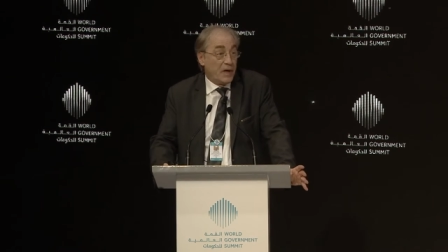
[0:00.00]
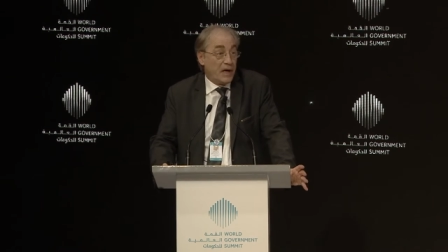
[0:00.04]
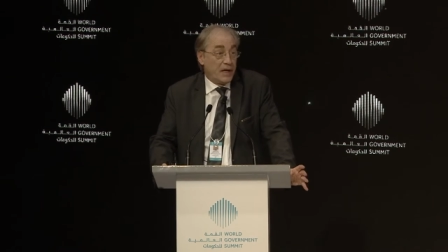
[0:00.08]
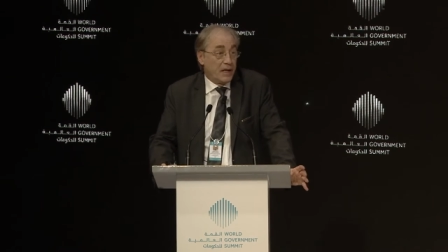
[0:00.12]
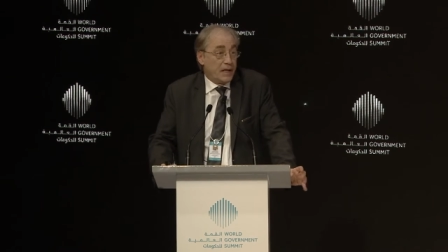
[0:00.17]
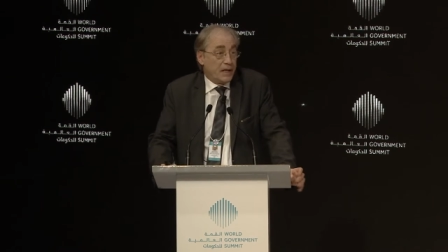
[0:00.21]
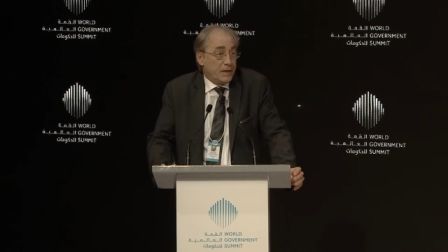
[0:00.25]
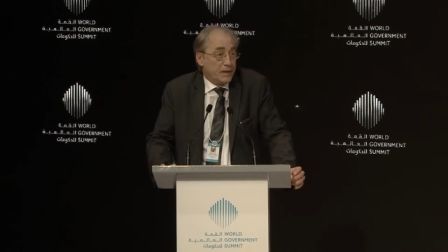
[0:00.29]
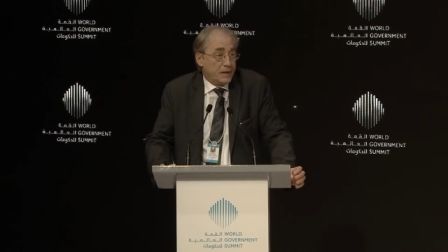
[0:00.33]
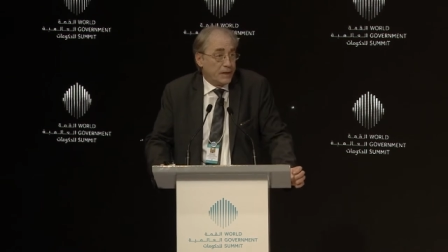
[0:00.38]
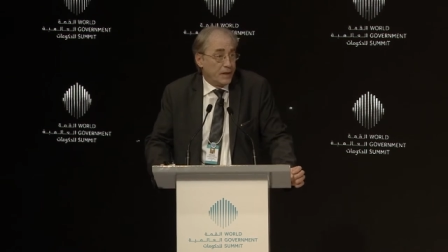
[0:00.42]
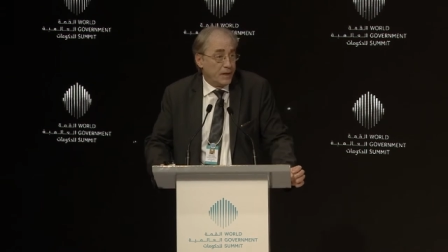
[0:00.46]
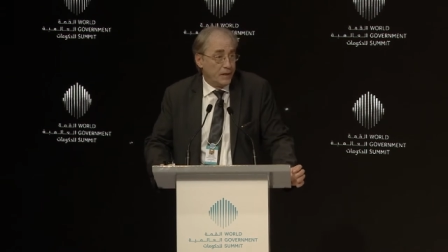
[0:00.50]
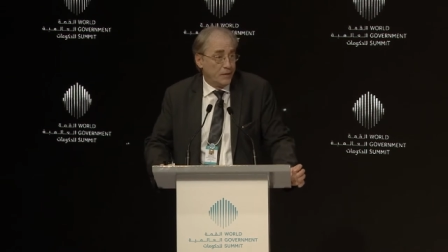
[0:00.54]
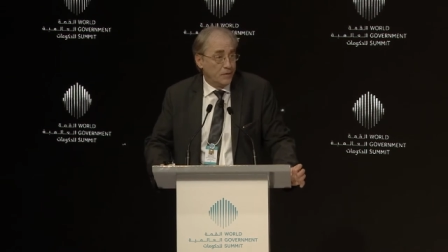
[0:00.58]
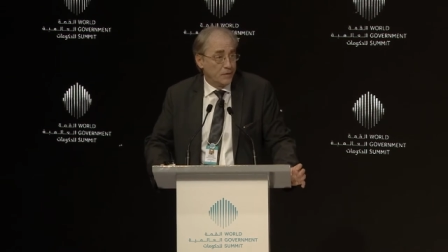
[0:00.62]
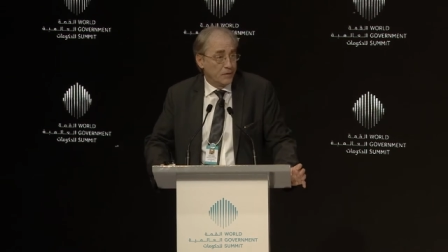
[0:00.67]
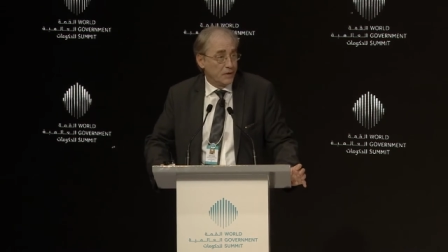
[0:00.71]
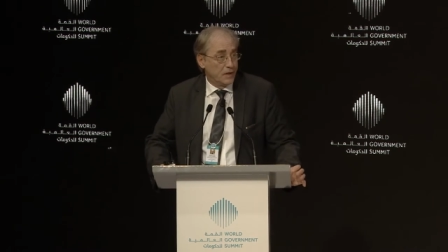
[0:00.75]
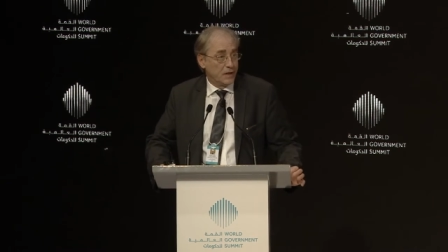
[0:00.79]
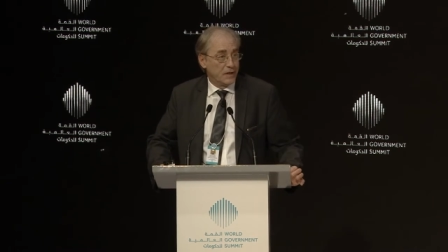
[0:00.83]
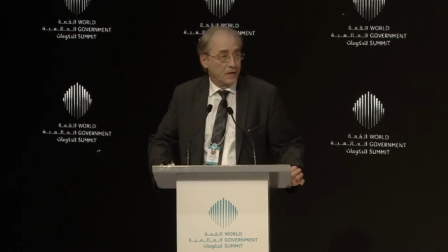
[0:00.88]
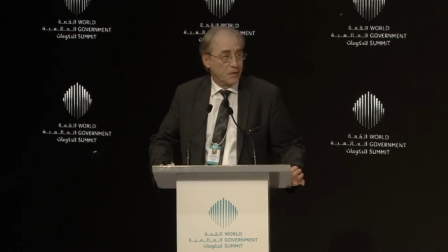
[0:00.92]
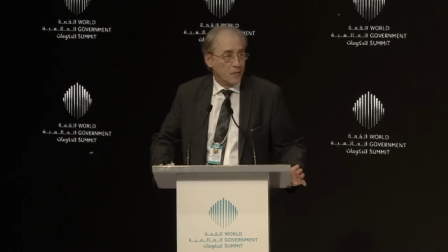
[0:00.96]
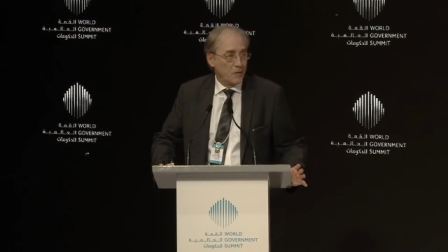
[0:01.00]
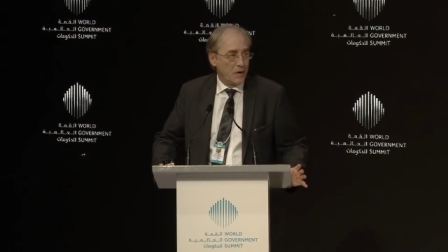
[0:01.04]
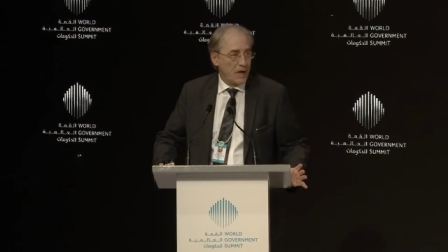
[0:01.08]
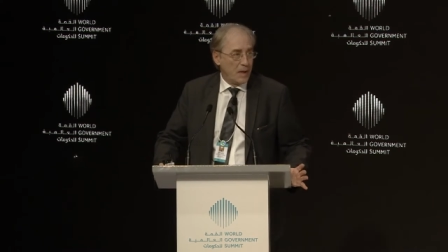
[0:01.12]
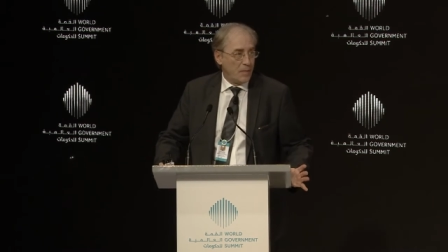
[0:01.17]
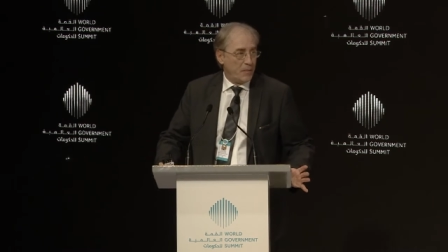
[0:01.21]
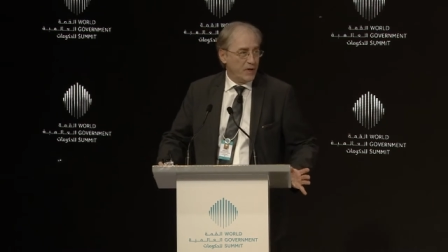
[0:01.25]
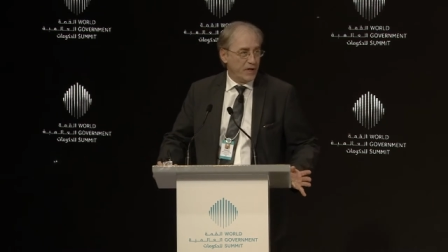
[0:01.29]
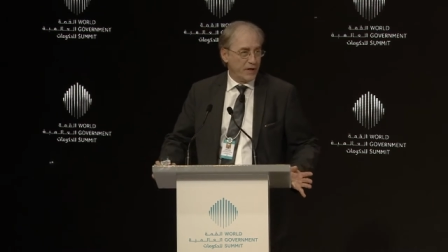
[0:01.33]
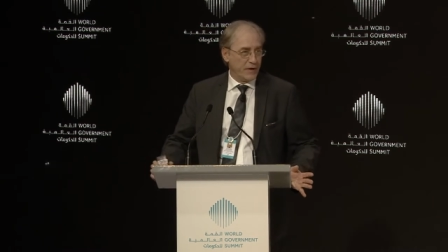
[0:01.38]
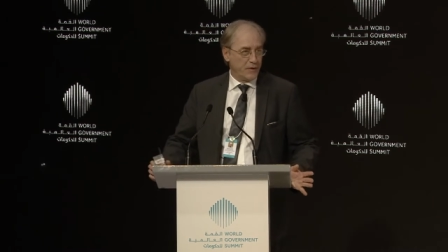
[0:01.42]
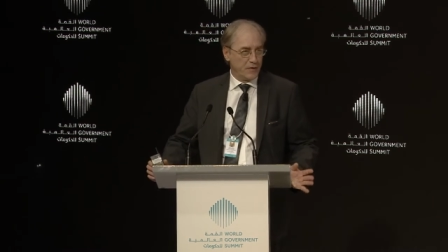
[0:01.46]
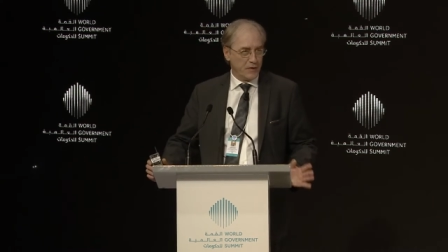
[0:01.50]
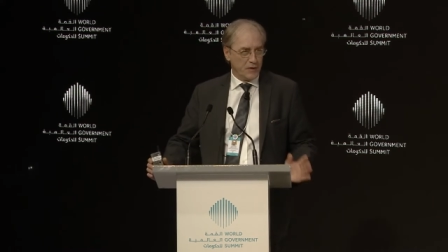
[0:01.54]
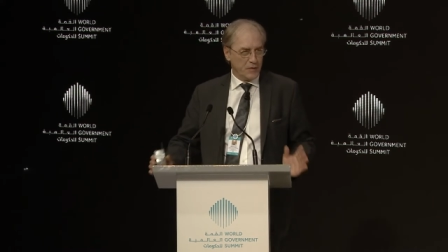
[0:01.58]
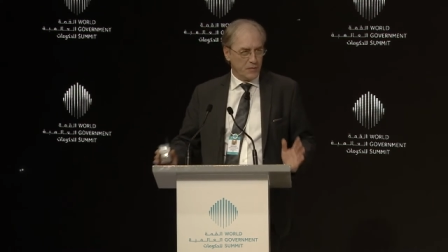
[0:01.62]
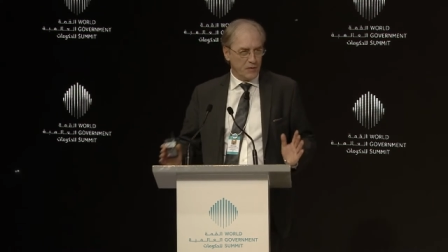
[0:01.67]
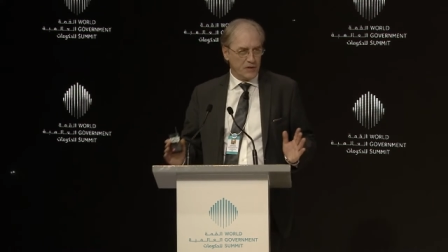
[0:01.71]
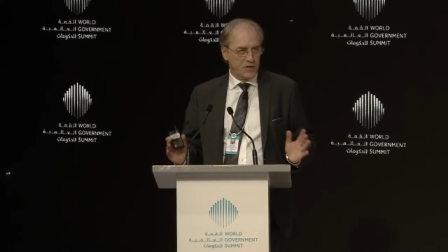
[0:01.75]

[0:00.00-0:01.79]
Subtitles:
I can tell you that there were a period in